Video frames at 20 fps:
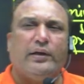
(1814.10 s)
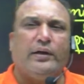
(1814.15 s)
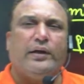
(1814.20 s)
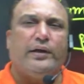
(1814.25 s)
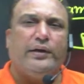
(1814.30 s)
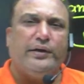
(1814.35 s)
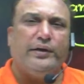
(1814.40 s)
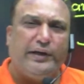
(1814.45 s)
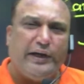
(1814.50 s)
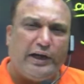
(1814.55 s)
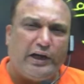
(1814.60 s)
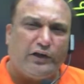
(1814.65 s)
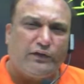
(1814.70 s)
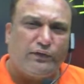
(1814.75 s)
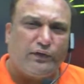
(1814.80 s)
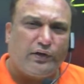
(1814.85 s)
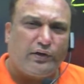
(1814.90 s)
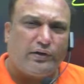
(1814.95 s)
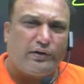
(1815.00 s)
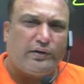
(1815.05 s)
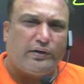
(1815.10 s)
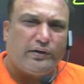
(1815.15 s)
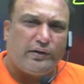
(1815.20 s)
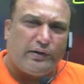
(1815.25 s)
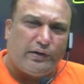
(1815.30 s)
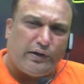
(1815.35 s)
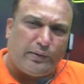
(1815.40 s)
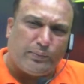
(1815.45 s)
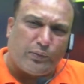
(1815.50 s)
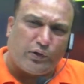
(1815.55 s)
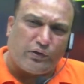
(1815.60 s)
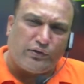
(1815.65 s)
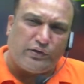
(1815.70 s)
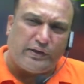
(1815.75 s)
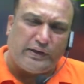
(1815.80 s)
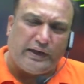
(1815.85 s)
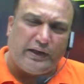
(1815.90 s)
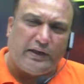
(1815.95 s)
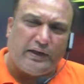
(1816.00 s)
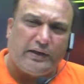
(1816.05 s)
Dates for
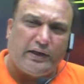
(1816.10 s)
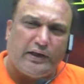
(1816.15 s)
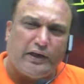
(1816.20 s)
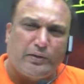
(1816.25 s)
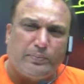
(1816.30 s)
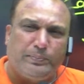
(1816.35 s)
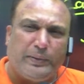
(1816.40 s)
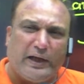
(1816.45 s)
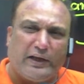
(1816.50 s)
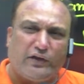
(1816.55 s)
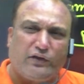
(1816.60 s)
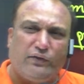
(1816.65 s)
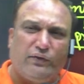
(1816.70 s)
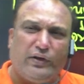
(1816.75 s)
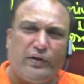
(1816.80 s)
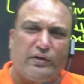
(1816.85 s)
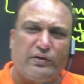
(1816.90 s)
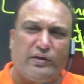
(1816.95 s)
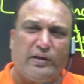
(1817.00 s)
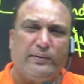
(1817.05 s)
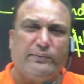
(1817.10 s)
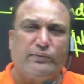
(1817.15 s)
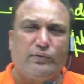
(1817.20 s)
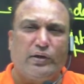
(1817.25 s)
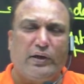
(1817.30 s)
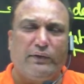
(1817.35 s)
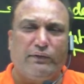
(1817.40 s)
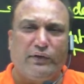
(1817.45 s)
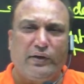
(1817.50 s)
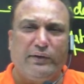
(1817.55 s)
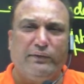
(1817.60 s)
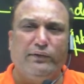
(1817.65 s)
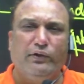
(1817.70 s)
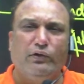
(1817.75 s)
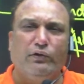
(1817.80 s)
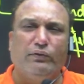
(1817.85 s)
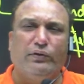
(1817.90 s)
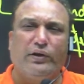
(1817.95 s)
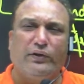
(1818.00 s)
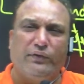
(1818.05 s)
depositing specific sums of revenue
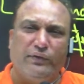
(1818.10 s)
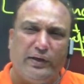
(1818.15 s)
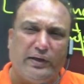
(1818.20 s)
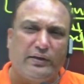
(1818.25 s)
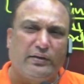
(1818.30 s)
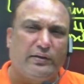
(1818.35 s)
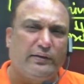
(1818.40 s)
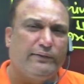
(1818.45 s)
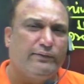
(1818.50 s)
were fixed.